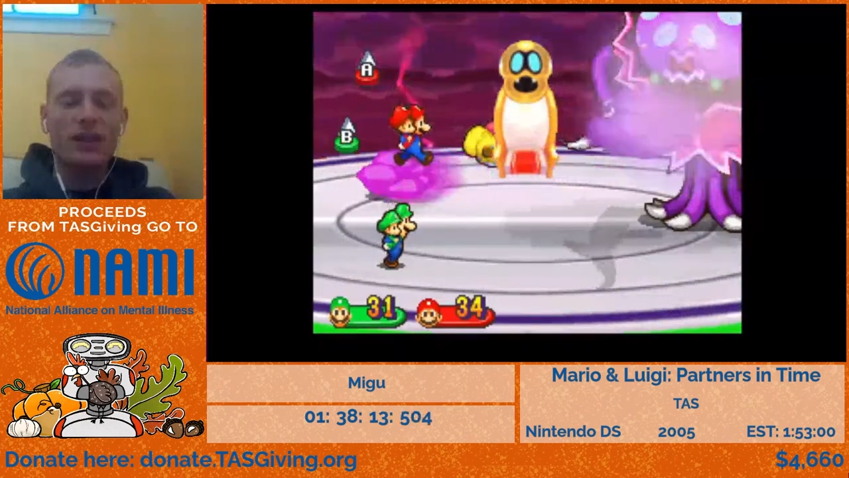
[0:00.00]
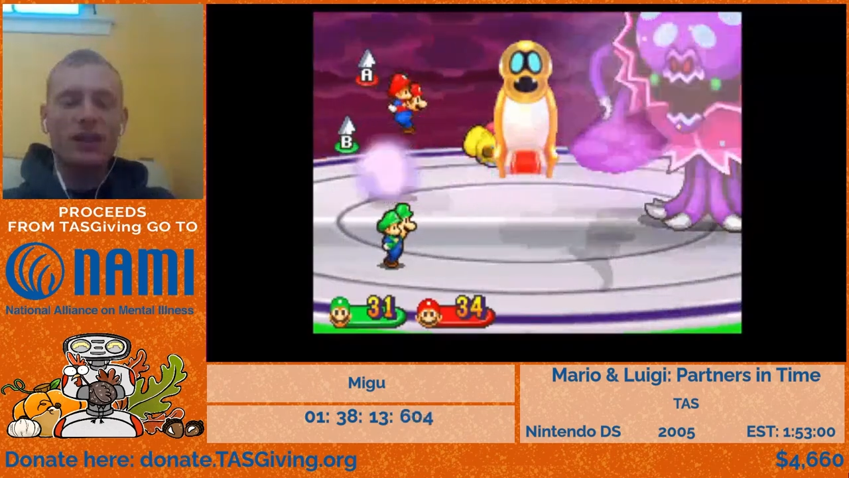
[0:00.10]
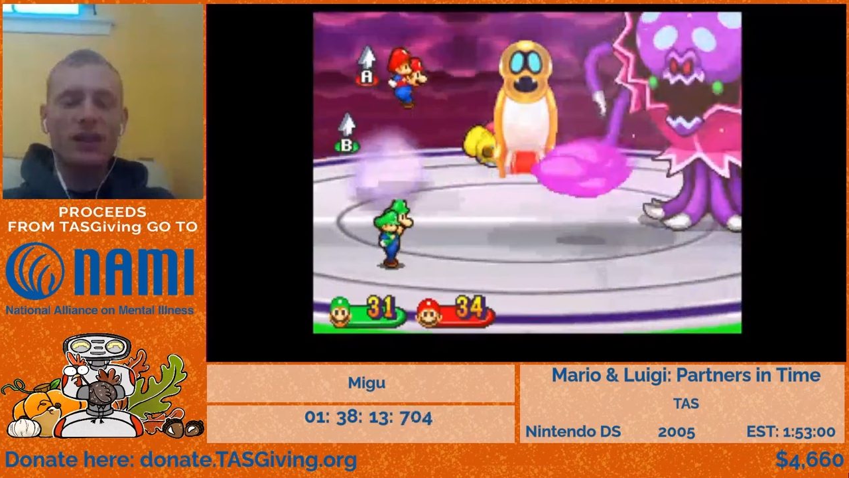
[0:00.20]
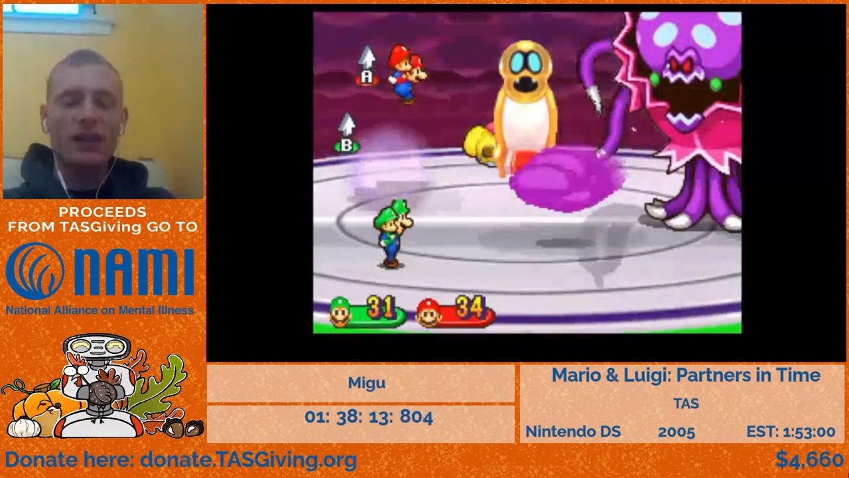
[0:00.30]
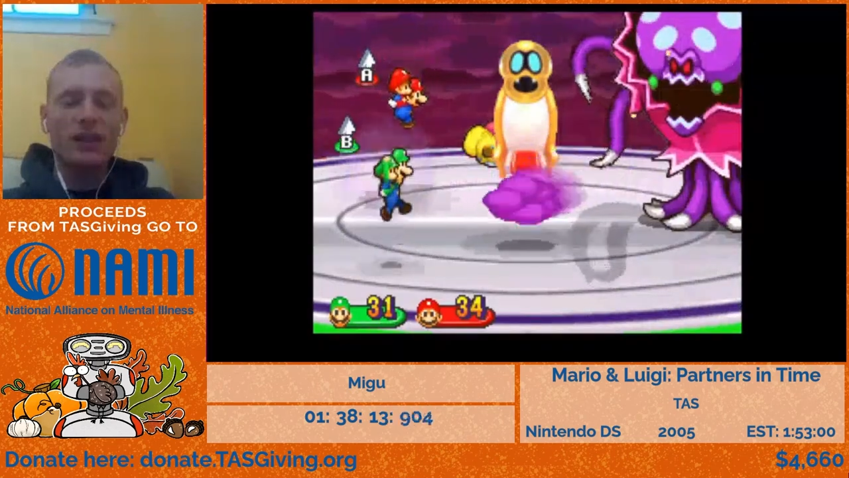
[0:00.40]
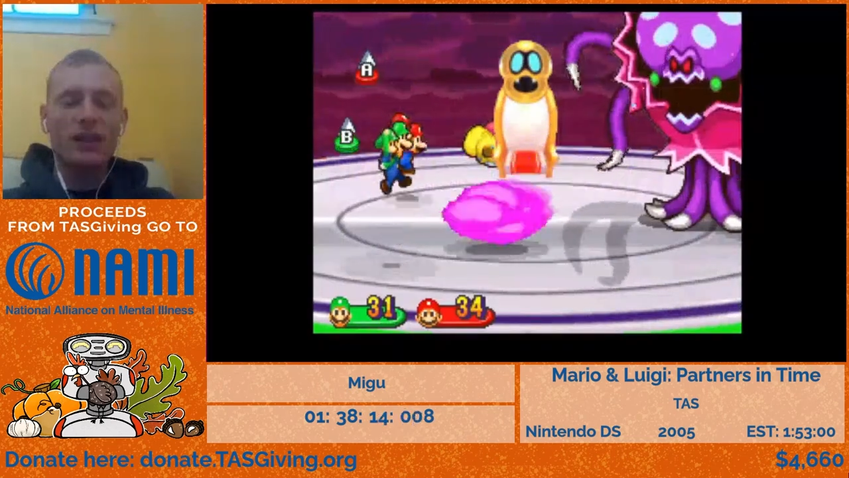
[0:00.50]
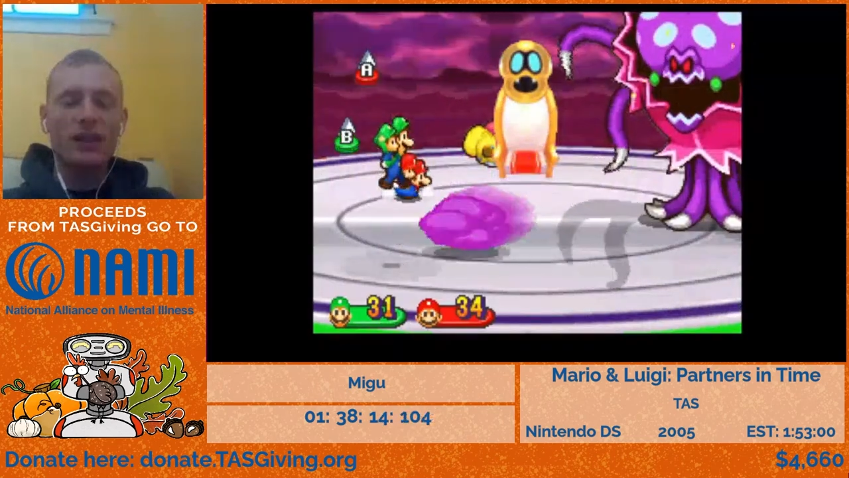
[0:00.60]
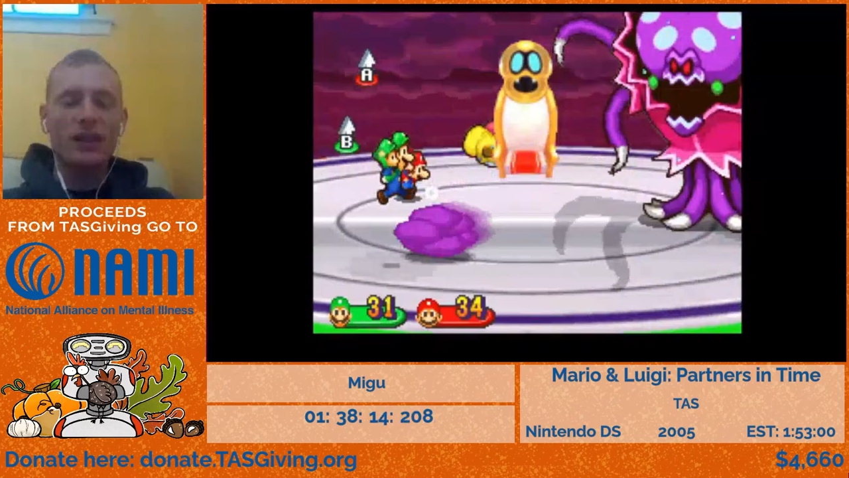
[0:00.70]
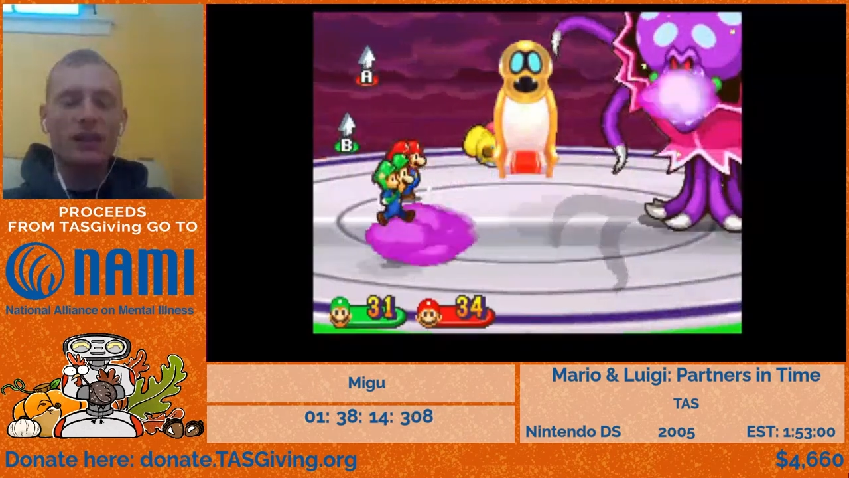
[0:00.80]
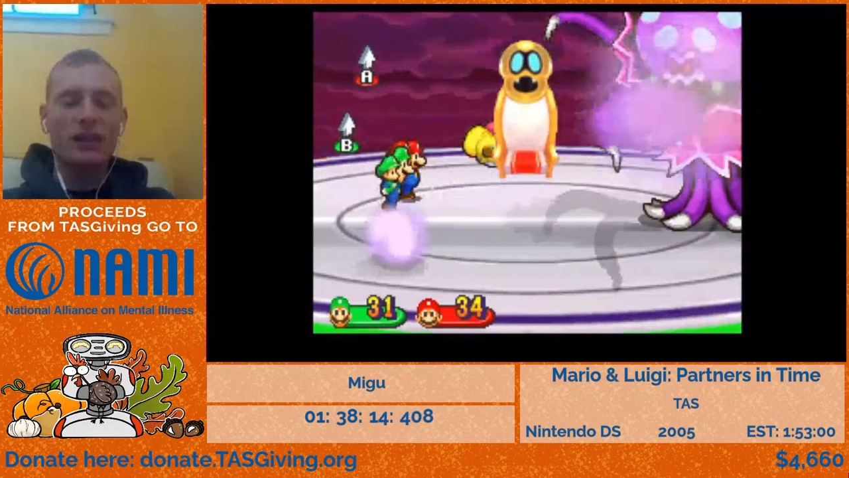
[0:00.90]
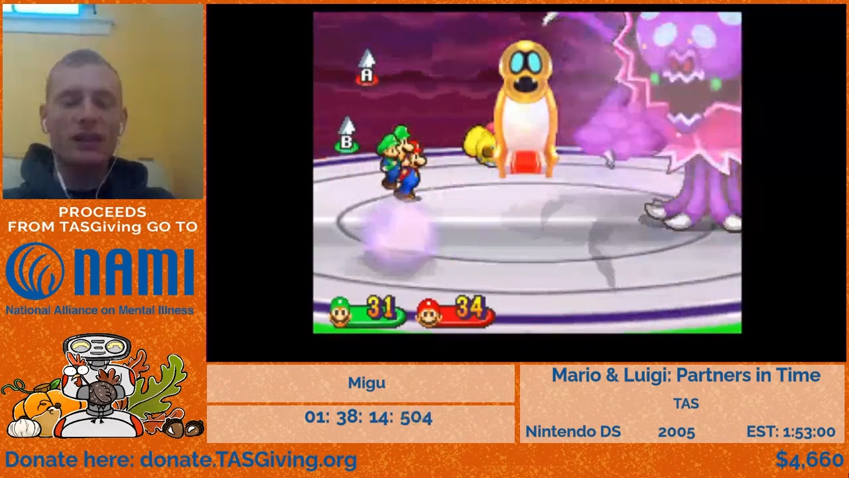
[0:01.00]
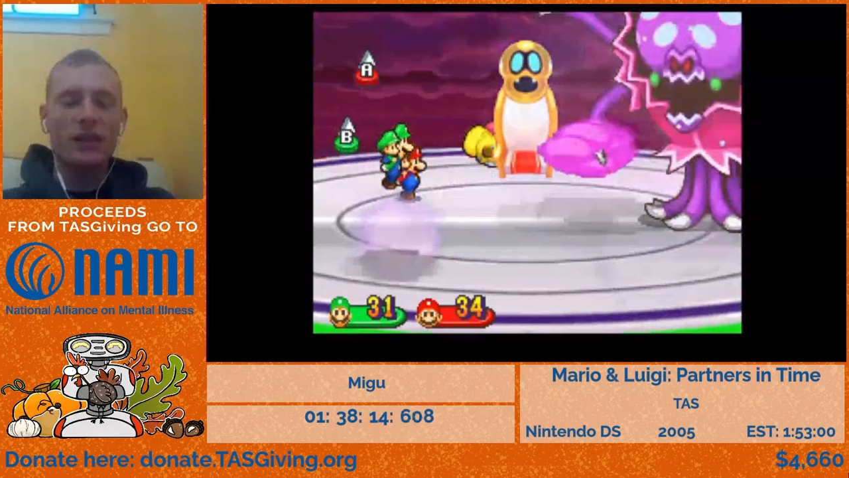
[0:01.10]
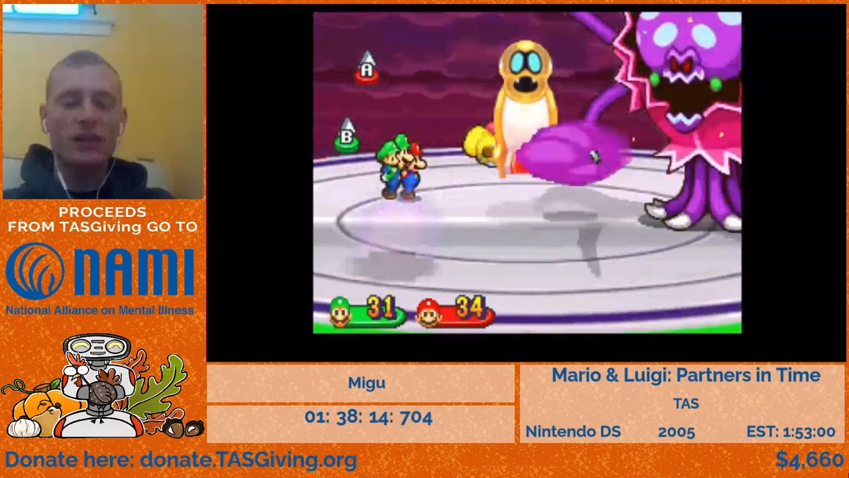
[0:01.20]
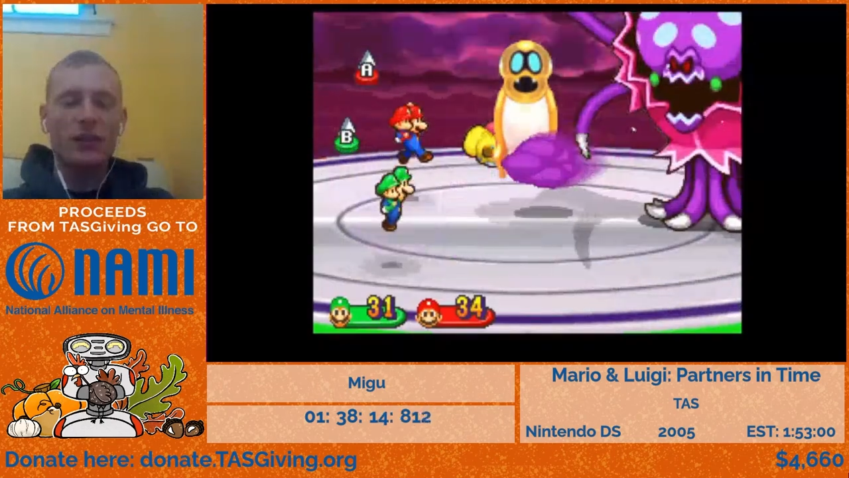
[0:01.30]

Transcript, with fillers: uh, she does